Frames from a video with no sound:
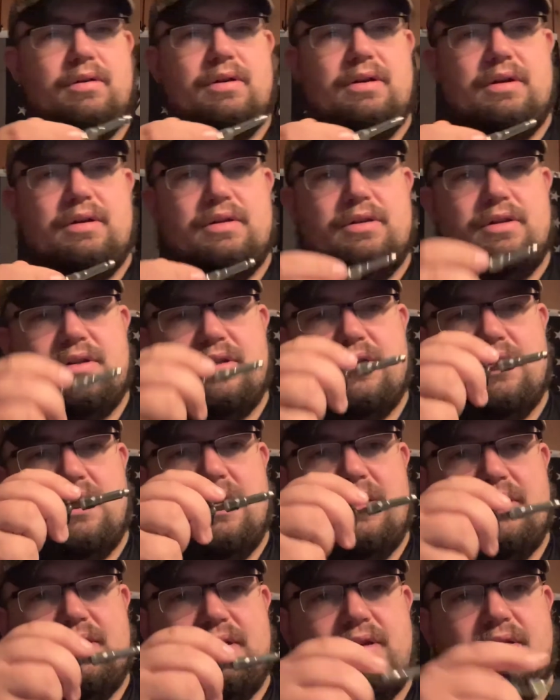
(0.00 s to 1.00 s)
and it just
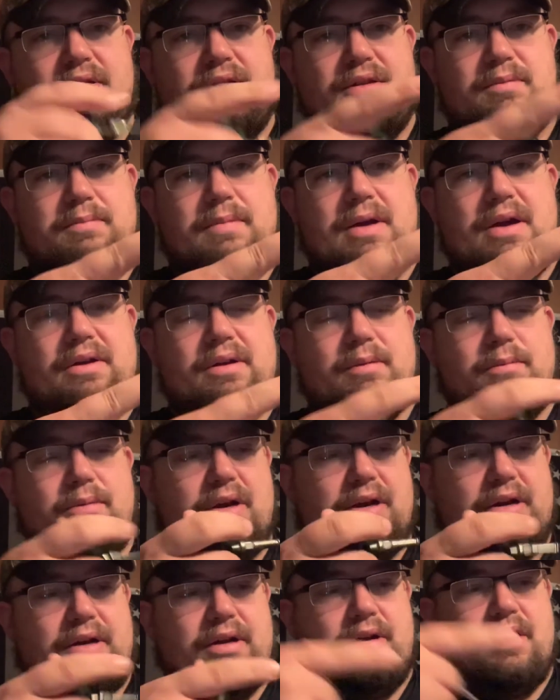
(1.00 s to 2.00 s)
slides into this mounting
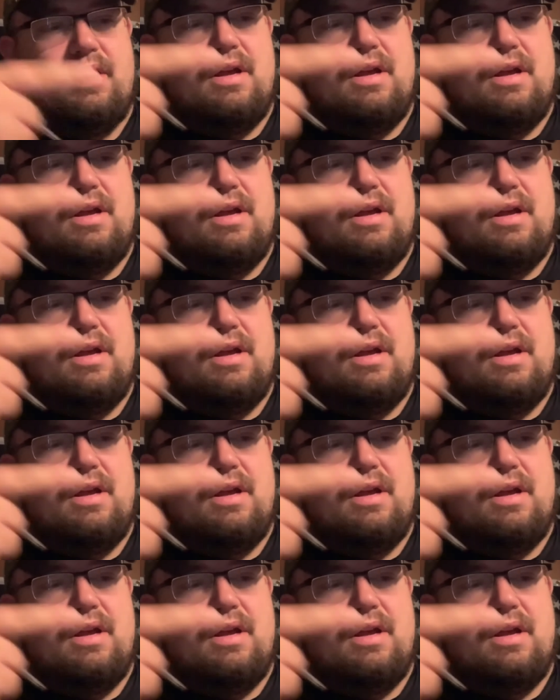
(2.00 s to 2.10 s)
bracket